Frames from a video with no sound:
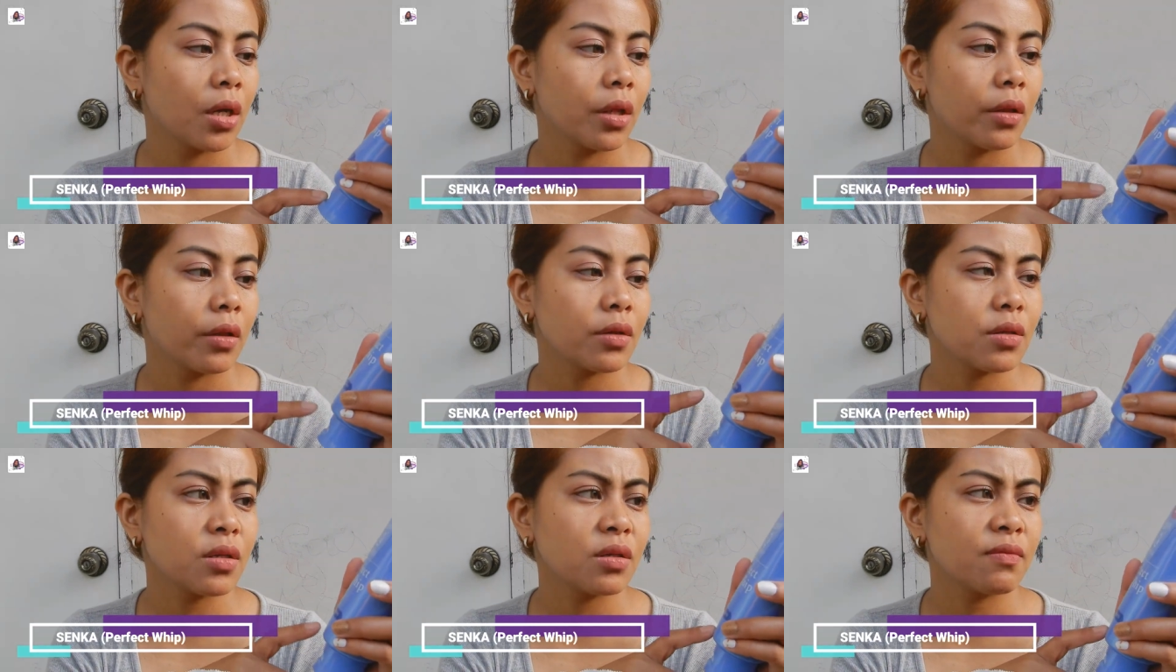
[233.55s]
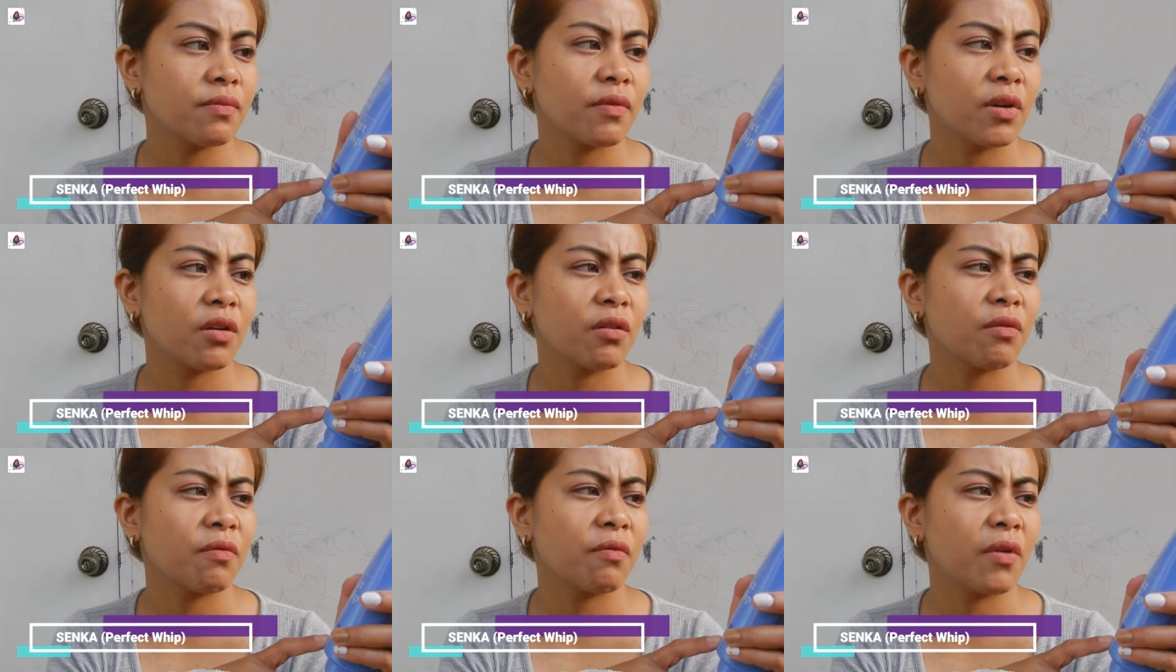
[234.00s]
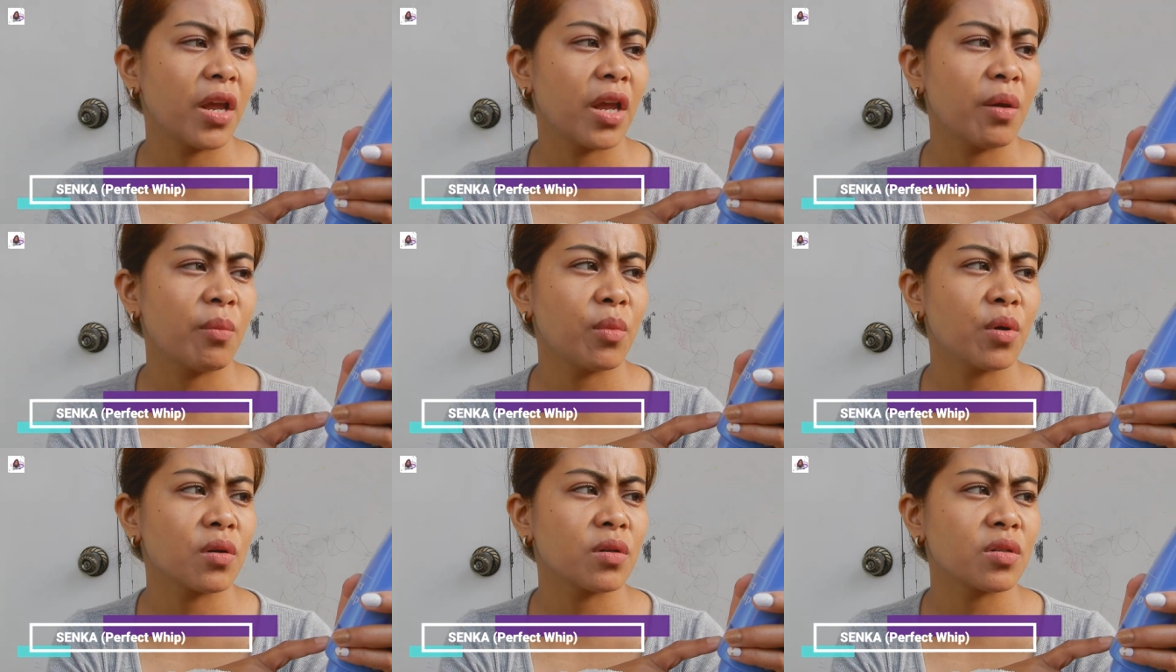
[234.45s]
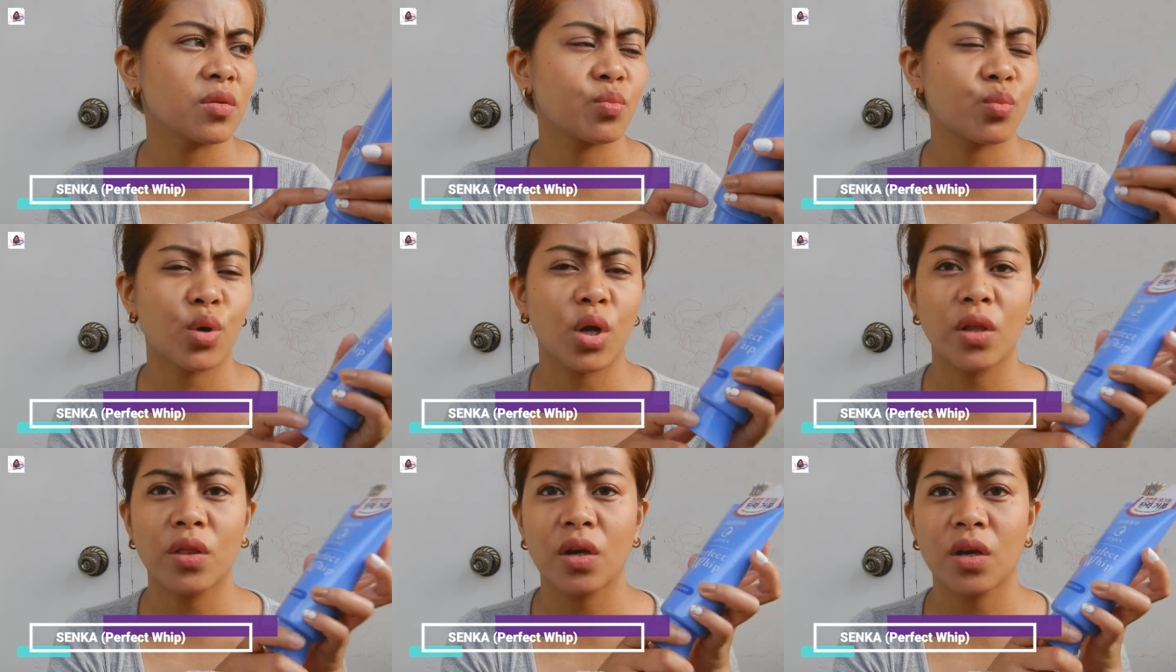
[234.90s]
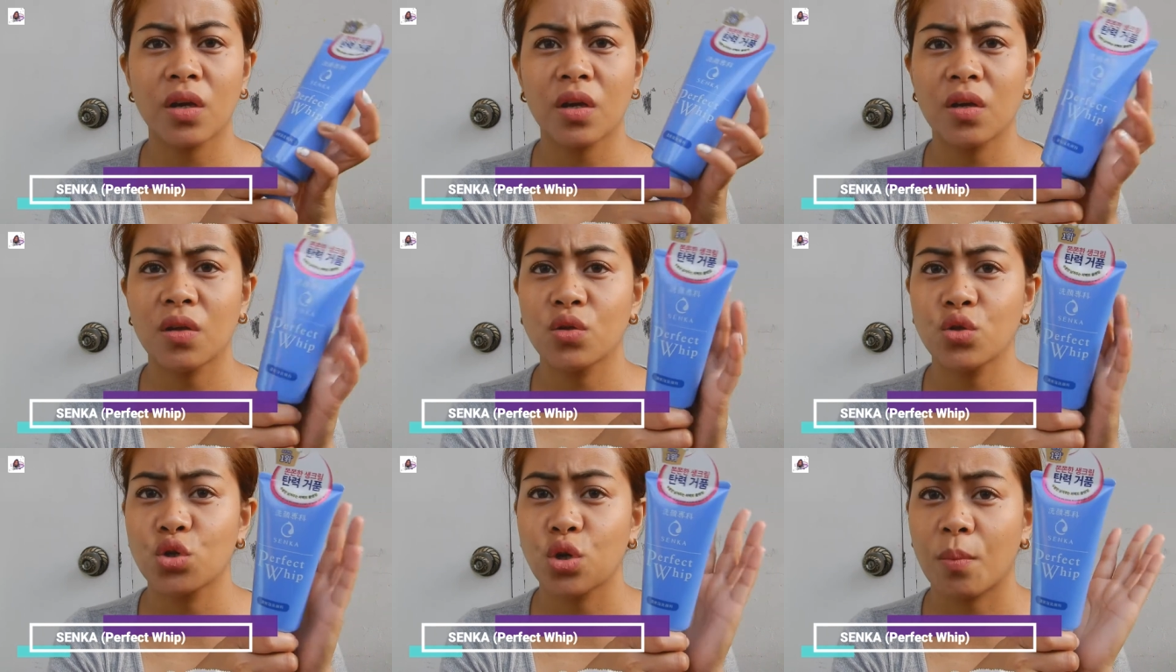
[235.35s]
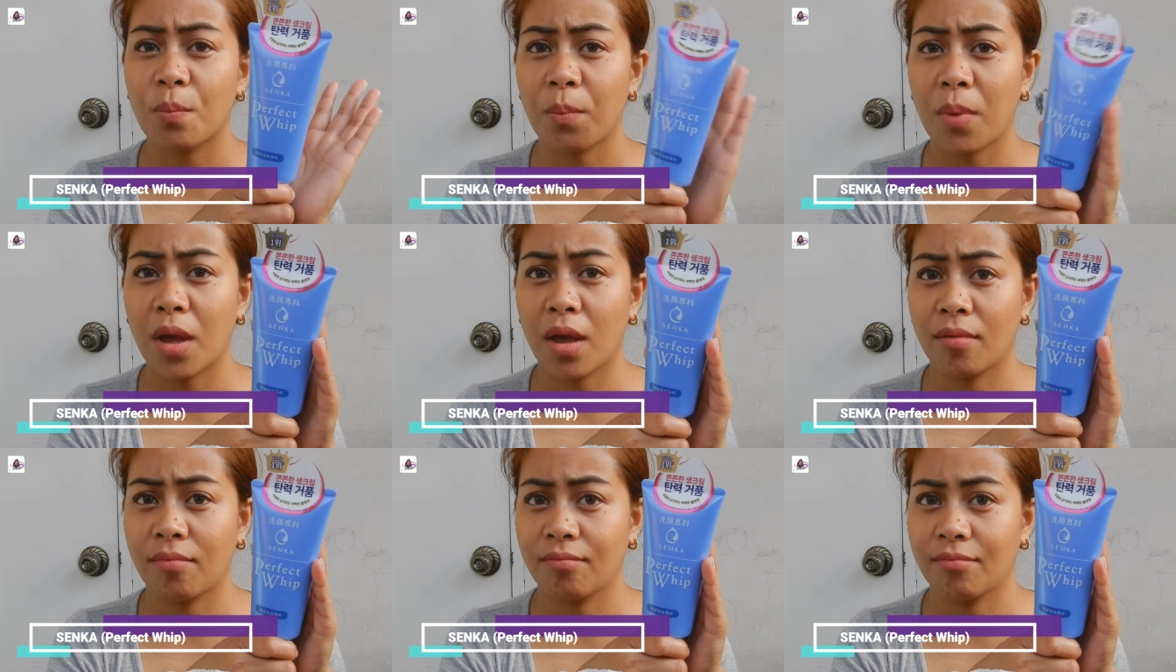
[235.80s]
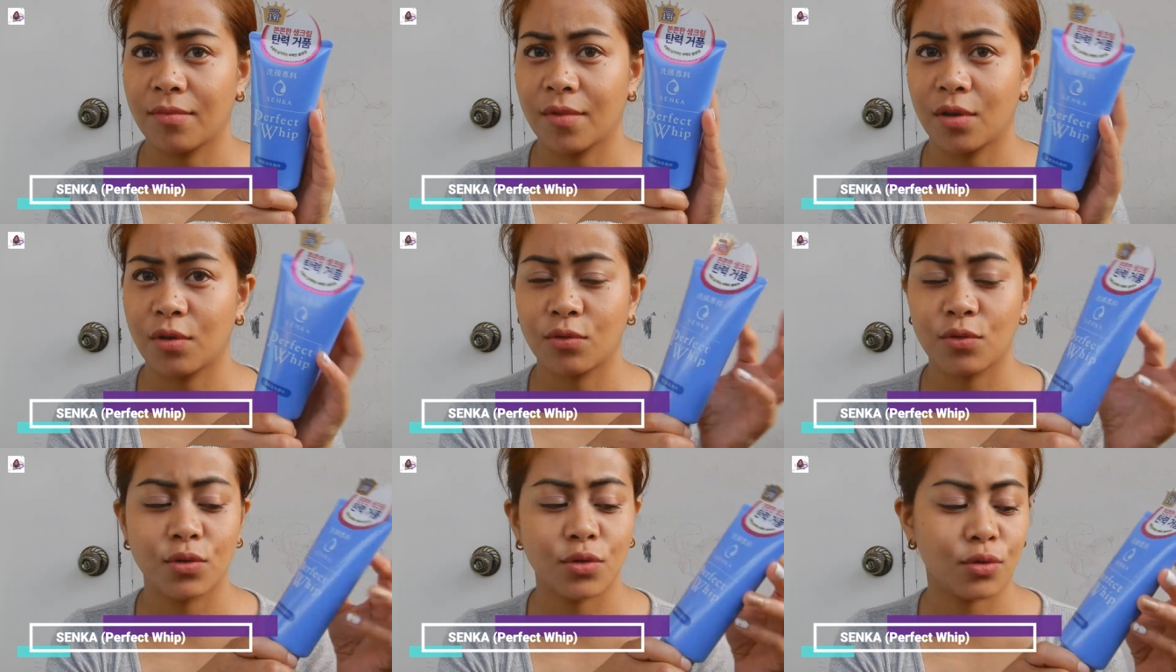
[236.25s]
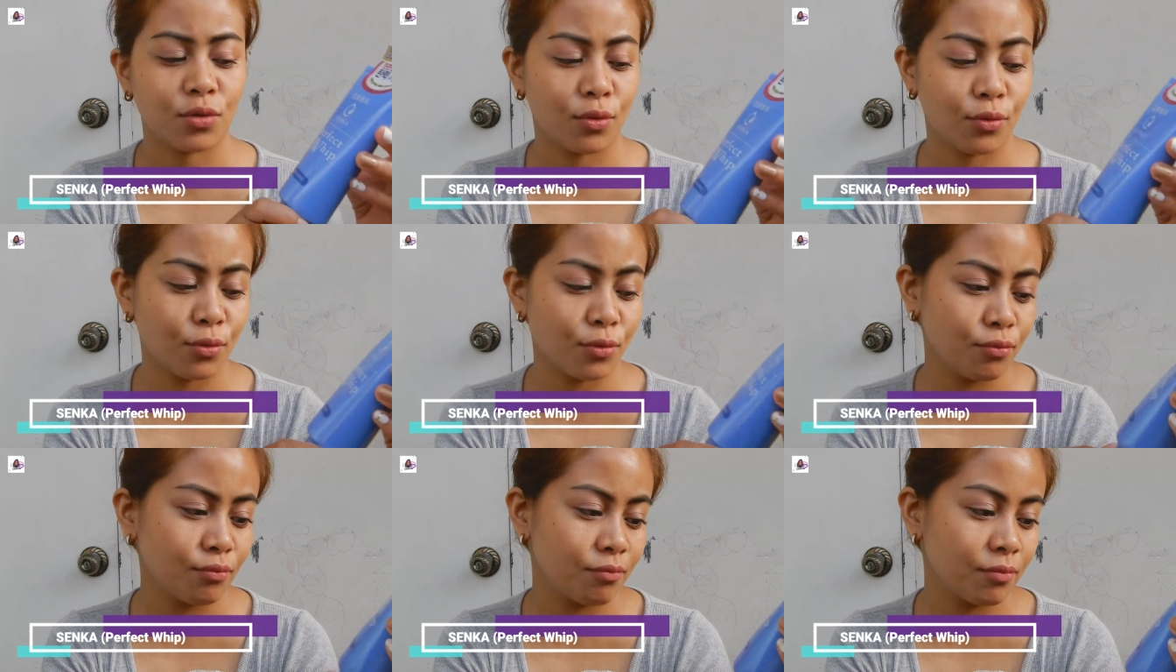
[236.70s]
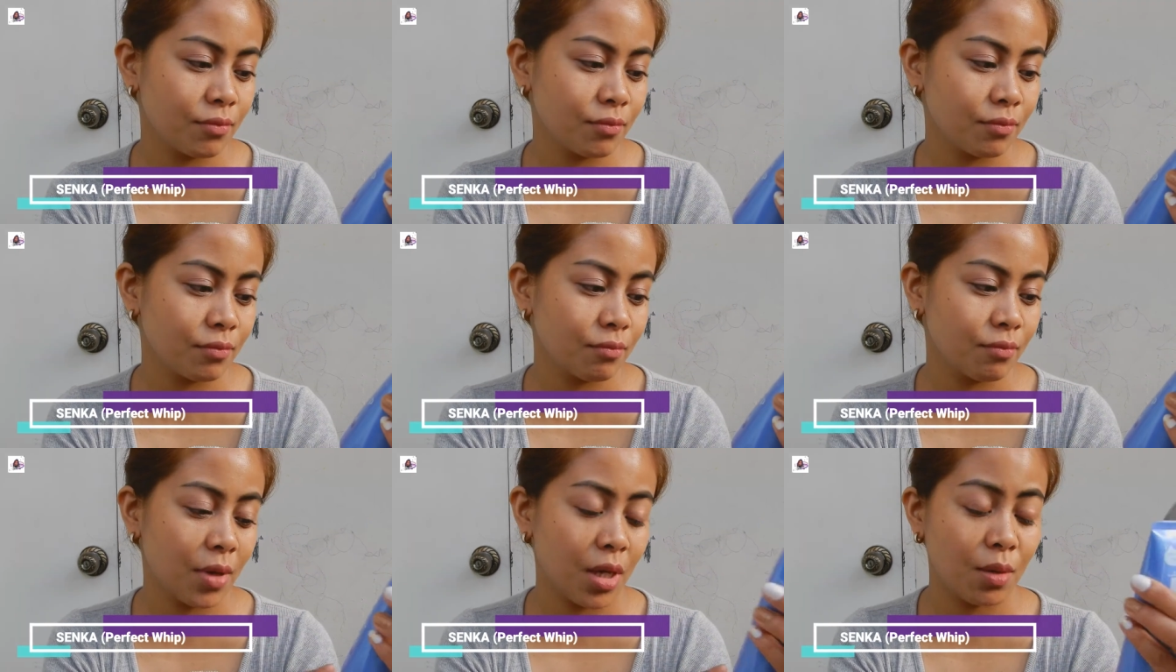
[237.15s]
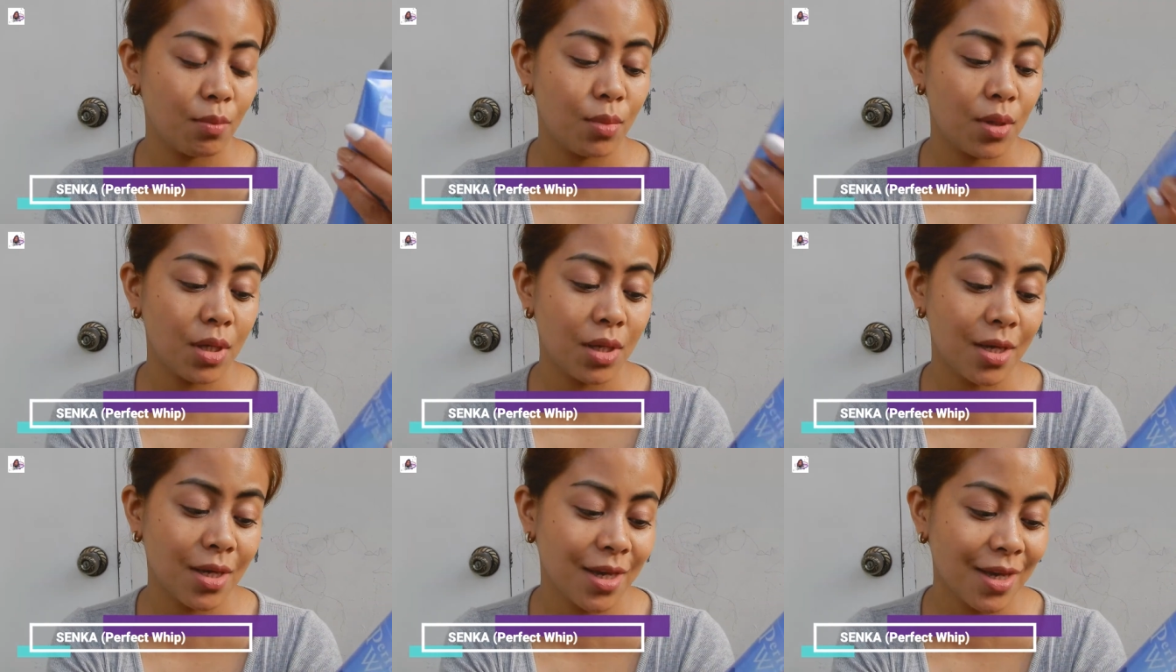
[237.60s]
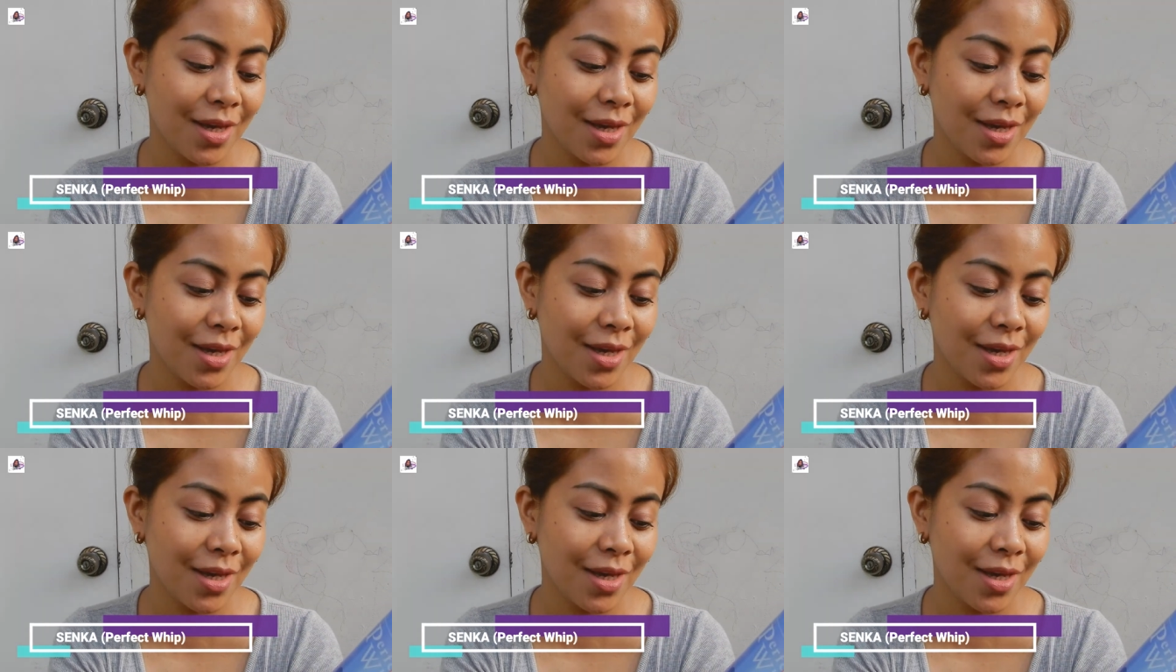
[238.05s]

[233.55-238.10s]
this is very famous product in Japan also maybe